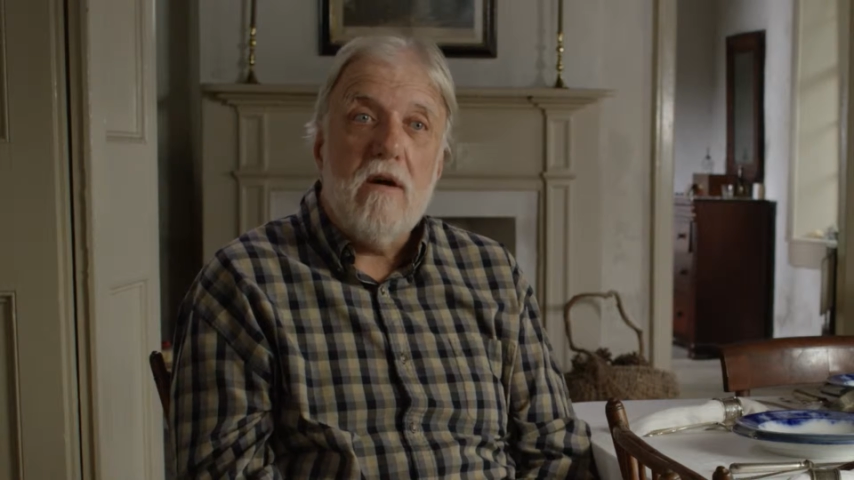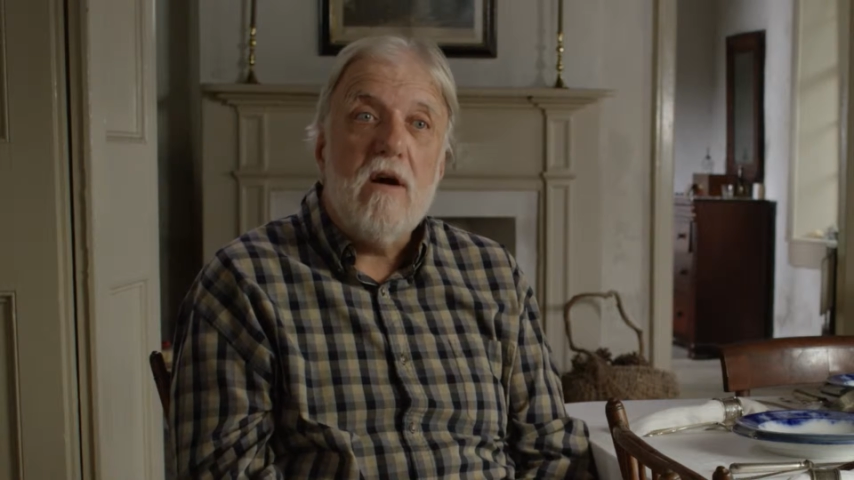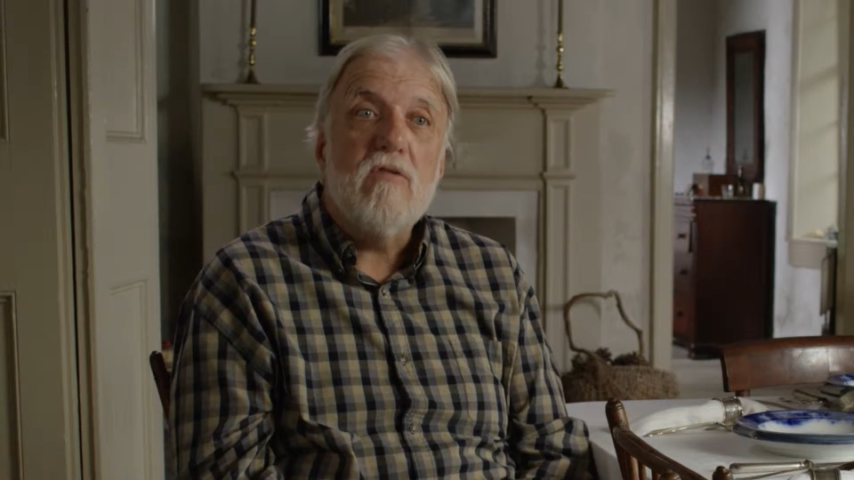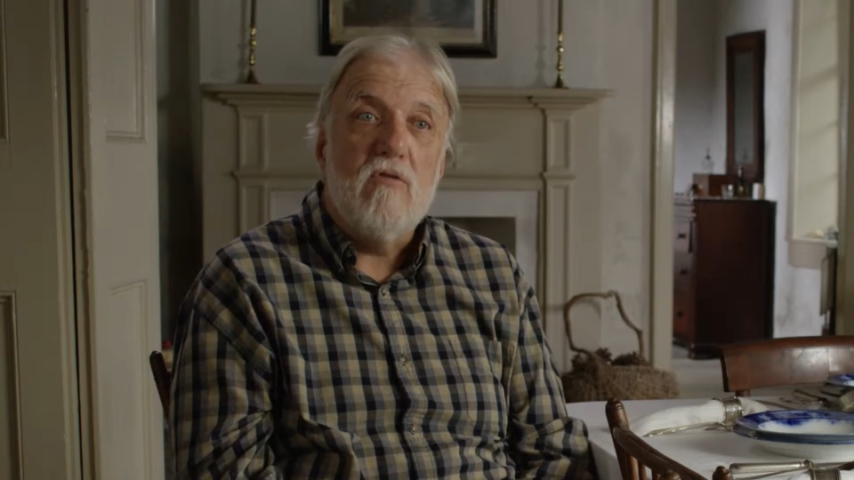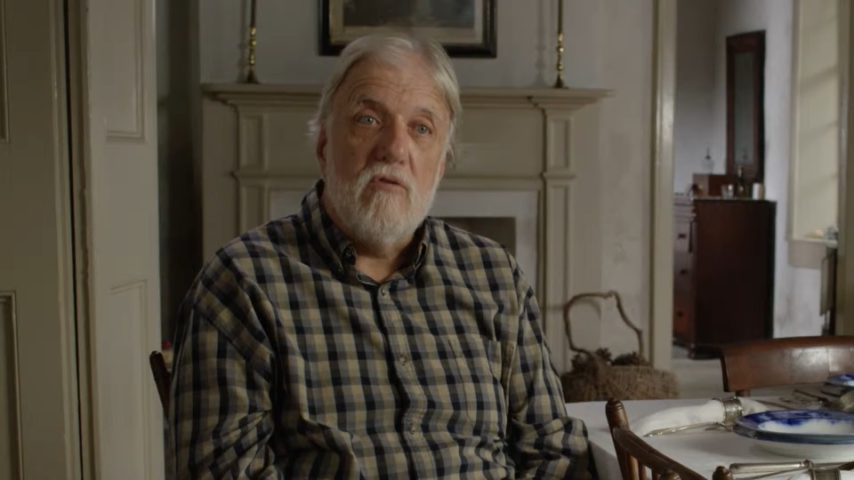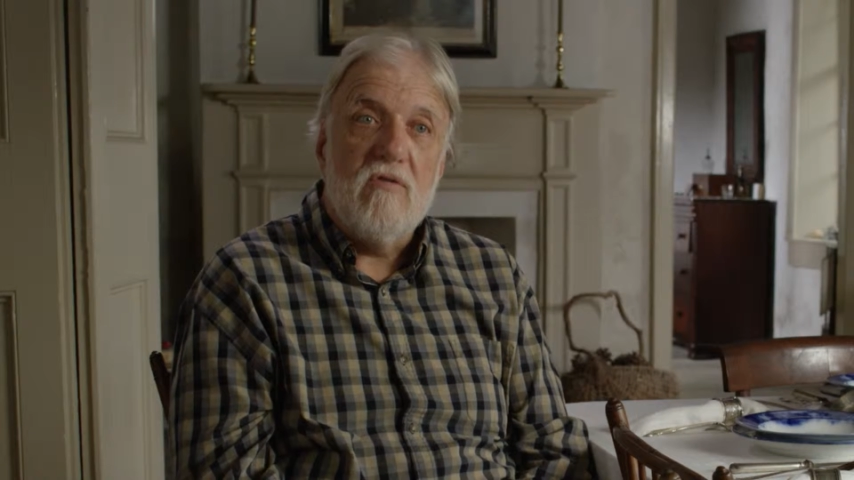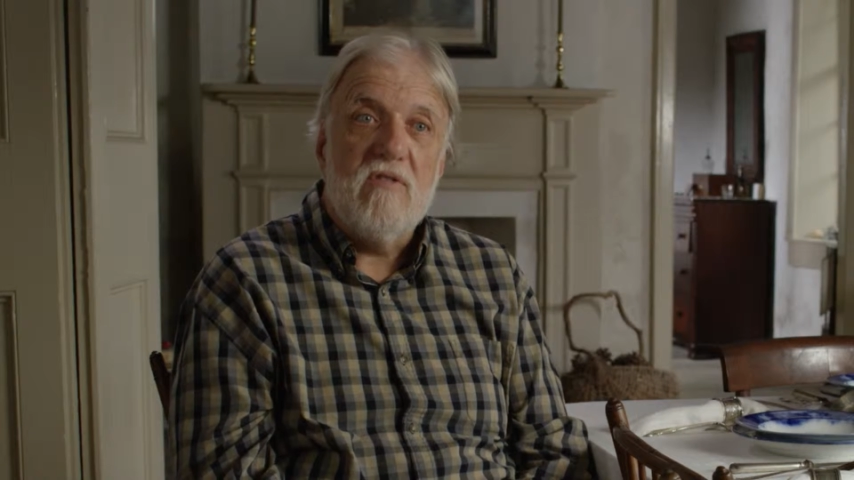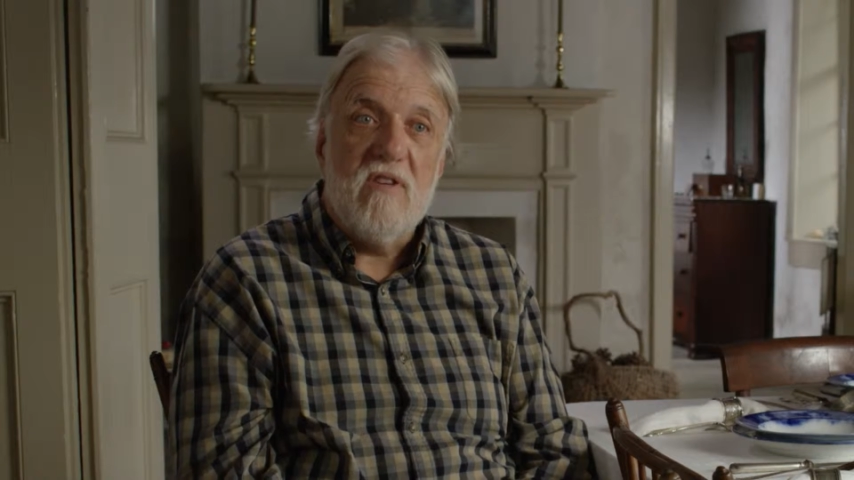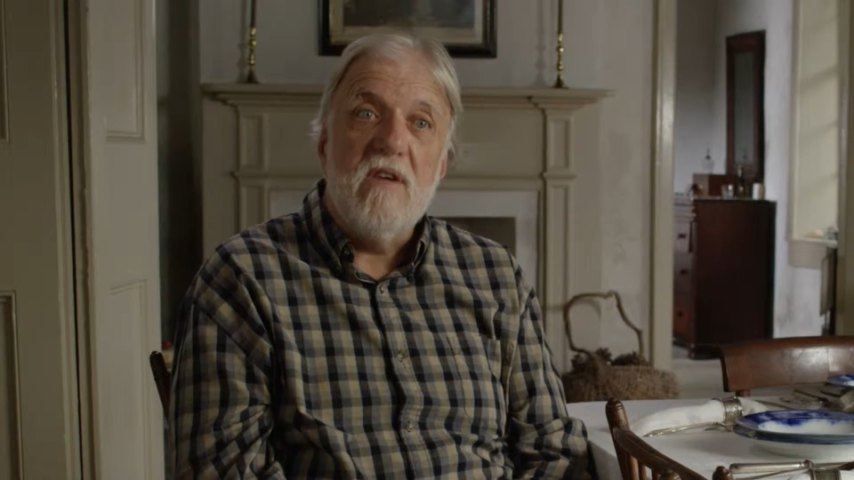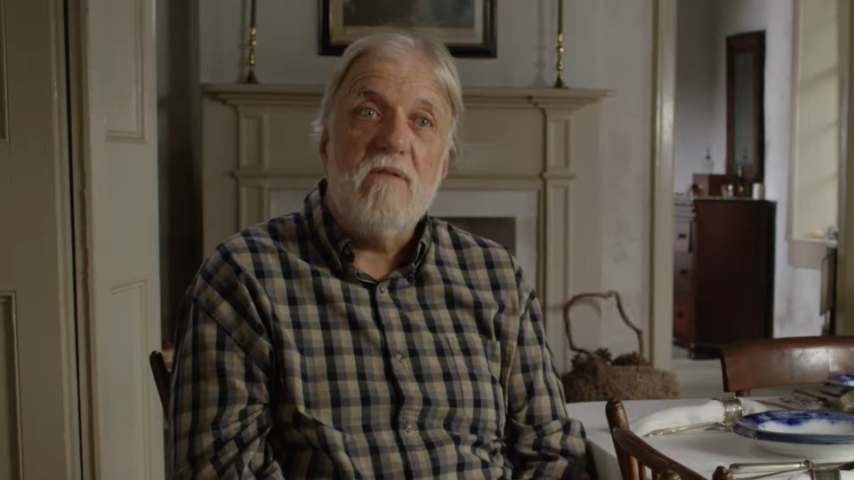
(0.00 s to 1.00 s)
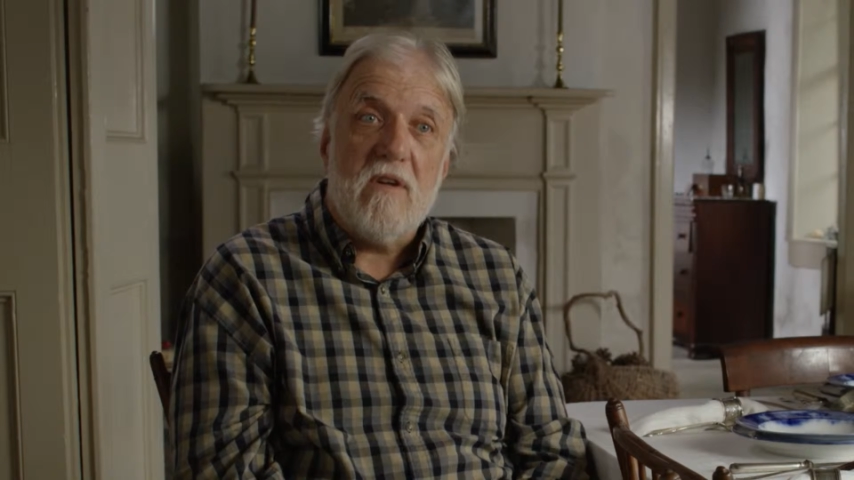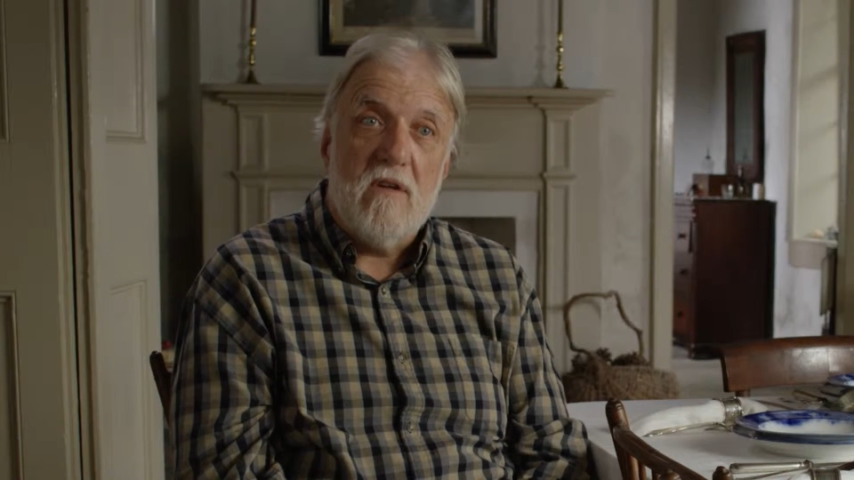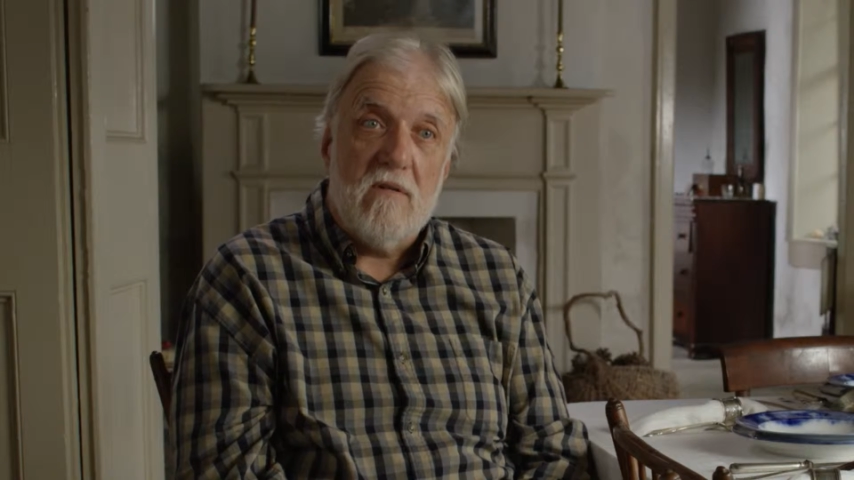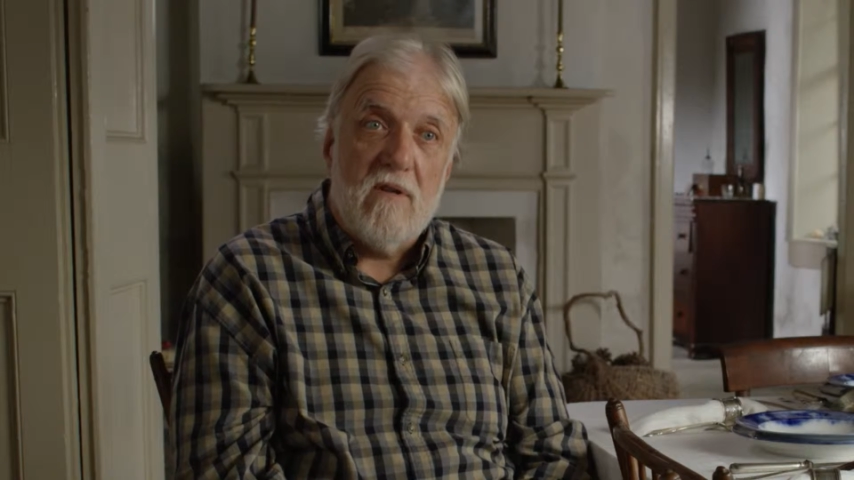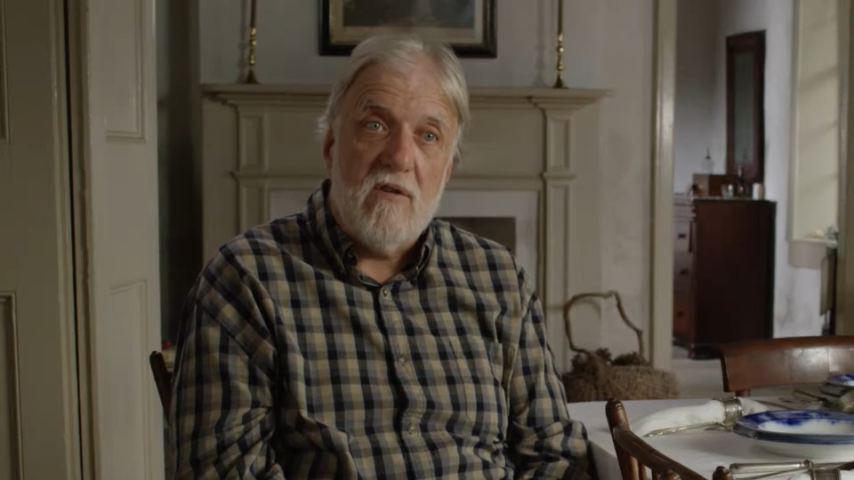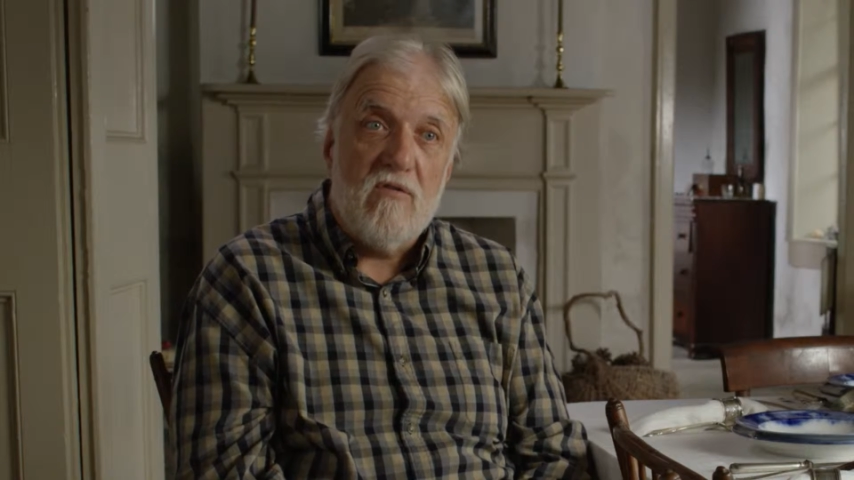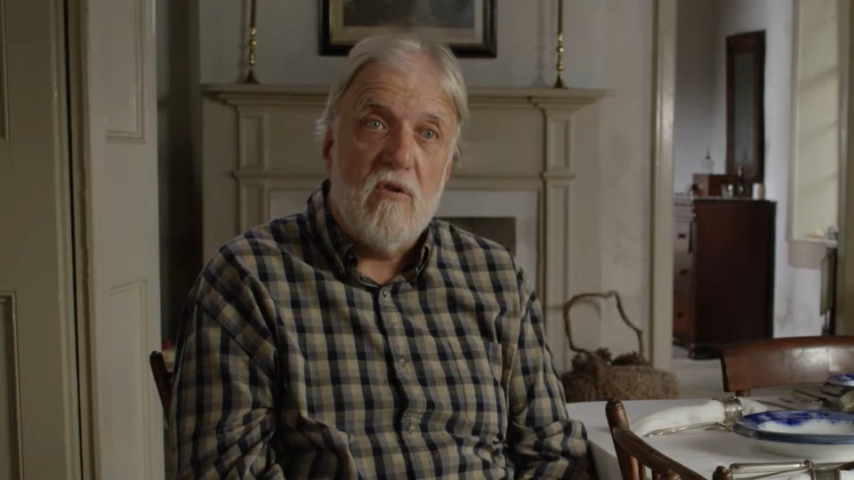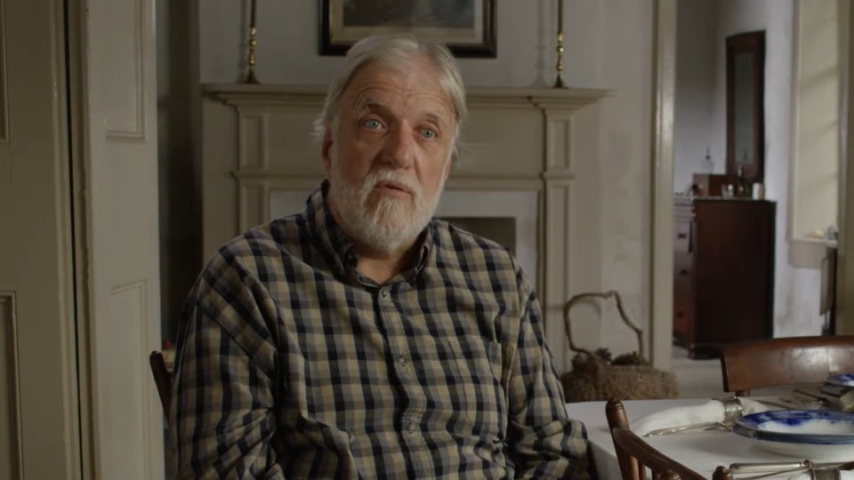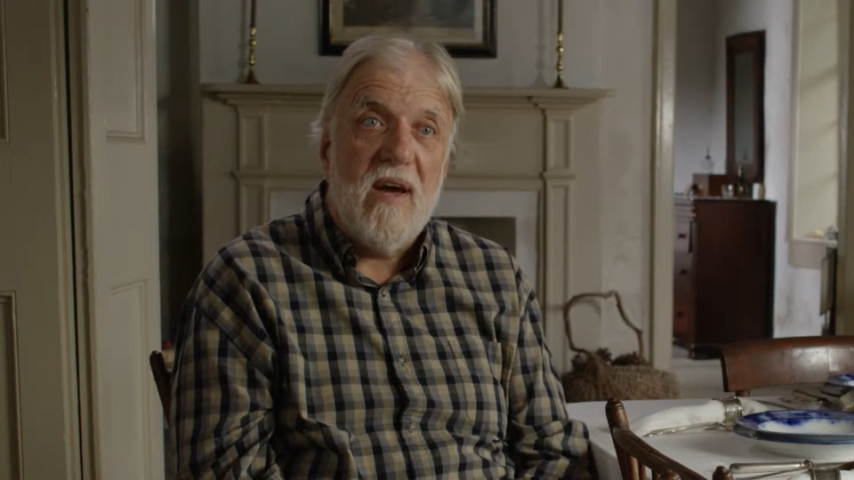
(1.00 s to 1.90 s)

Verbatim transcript: onto significantly so